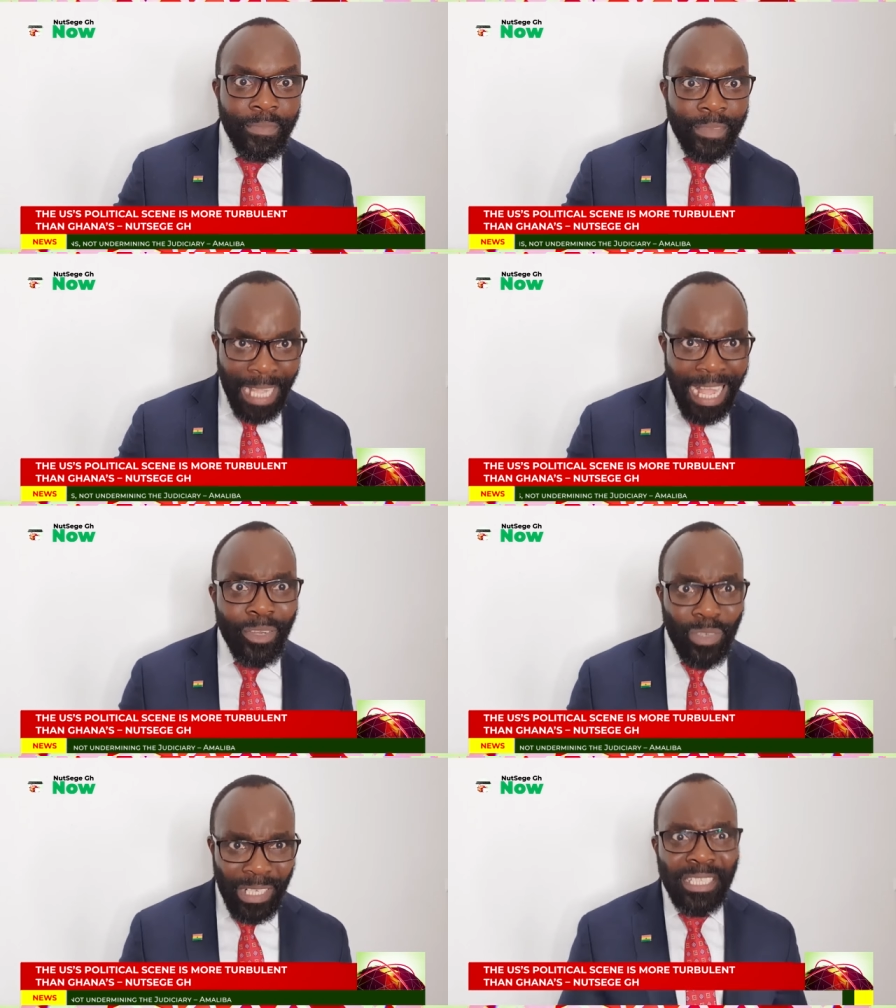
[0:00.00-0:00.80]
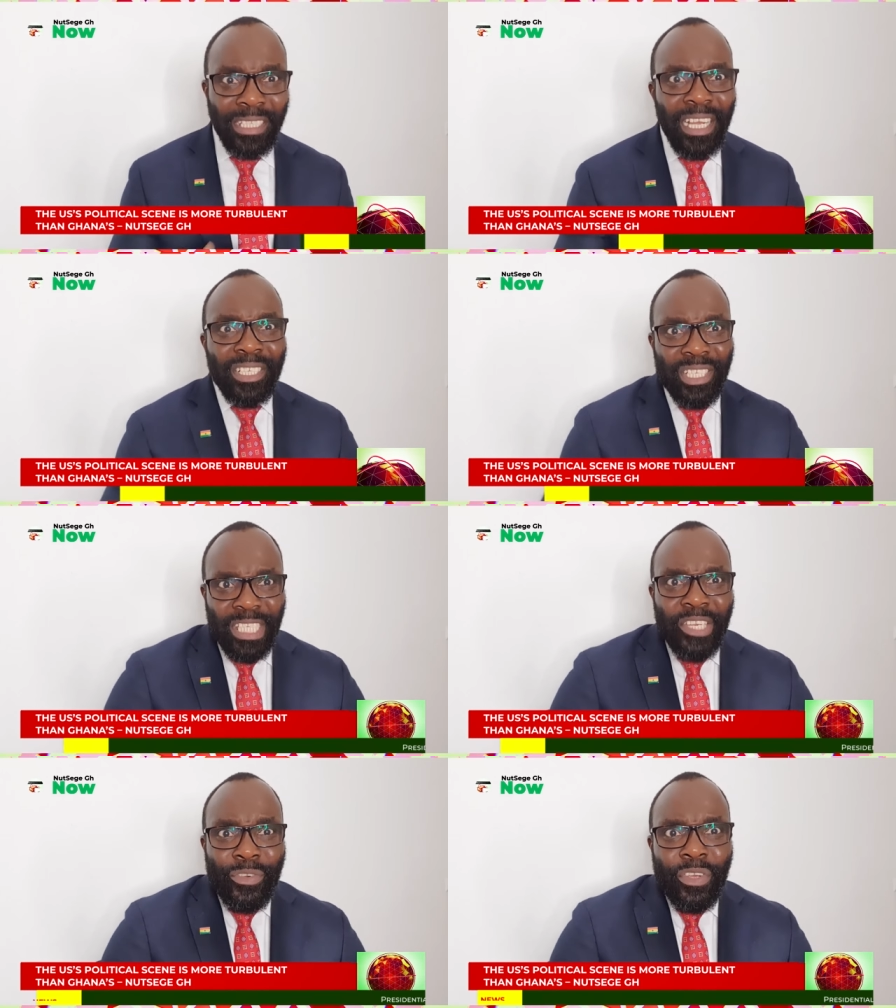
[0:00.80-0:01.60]
That is a
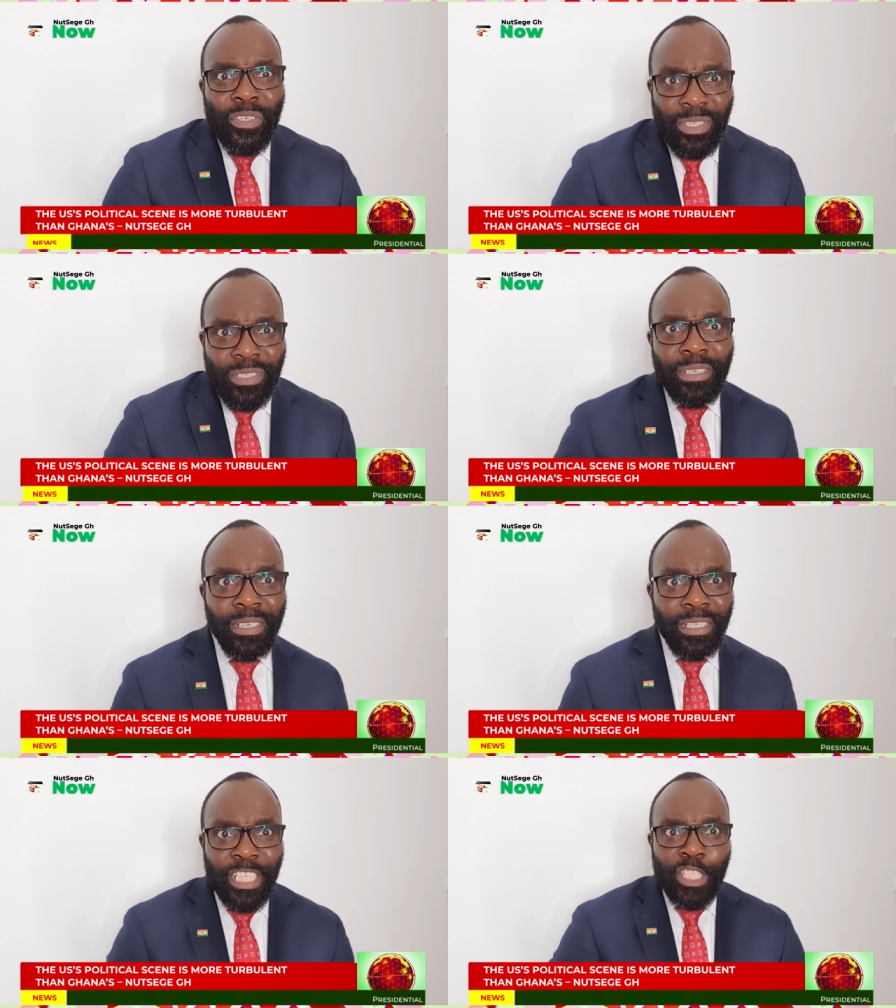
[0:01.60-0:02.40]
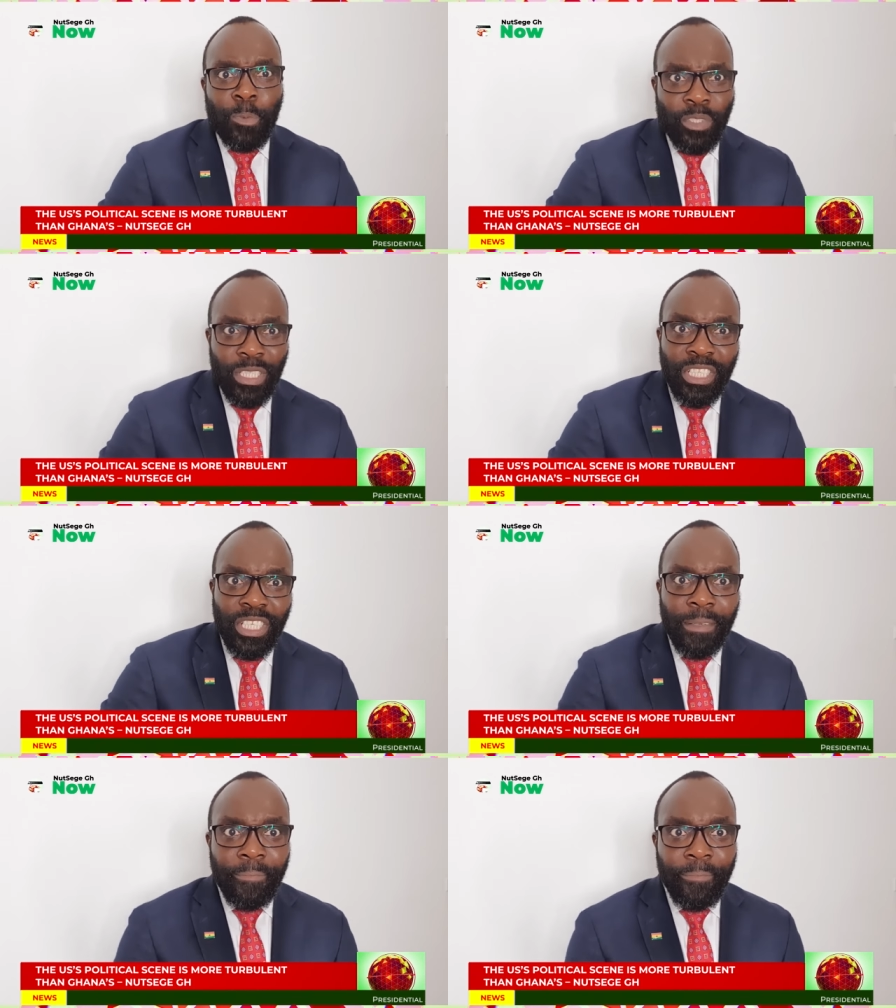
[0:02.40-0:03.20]
serious
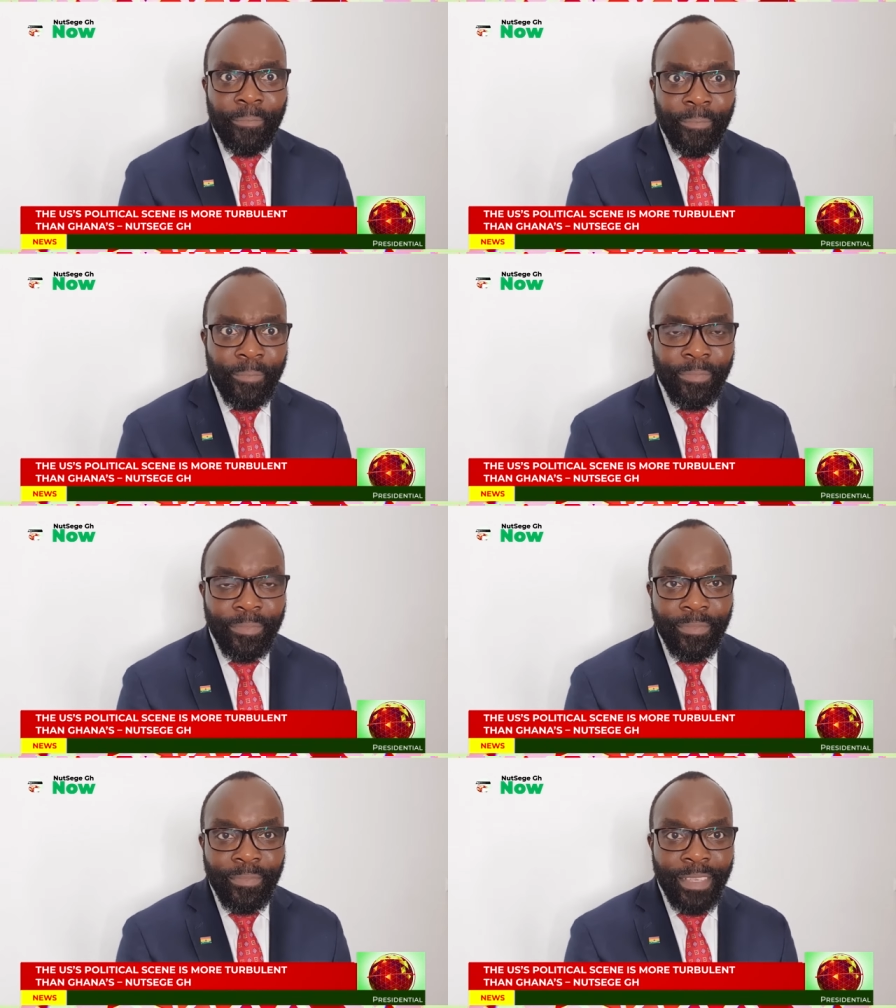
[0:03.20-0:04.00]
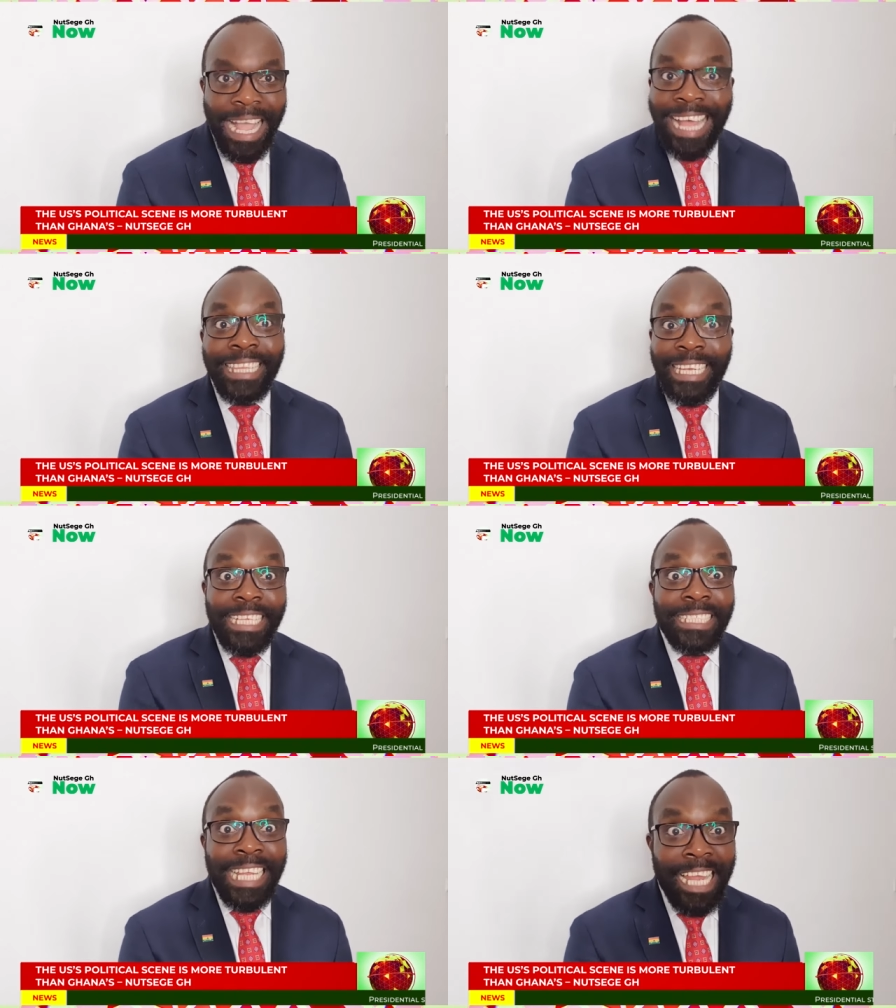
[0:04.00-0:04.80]
disposition. At
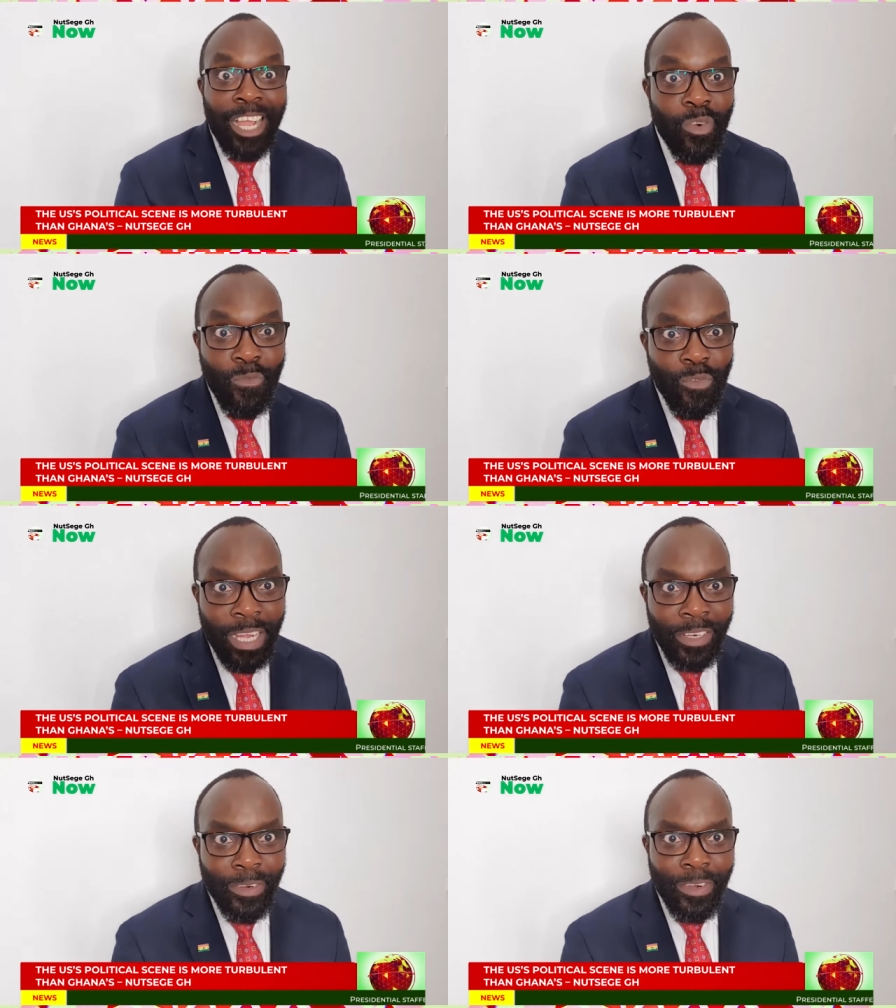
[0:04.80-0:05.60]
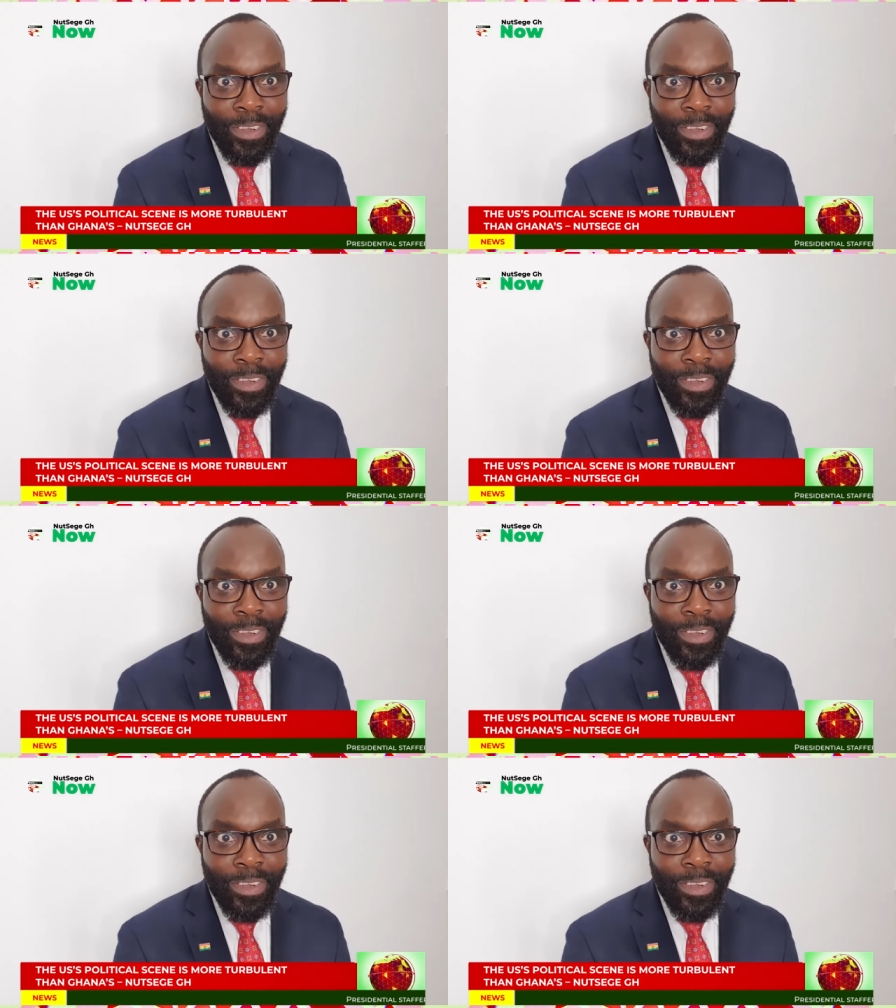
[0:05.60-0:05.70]
least Nana Akufo-Addo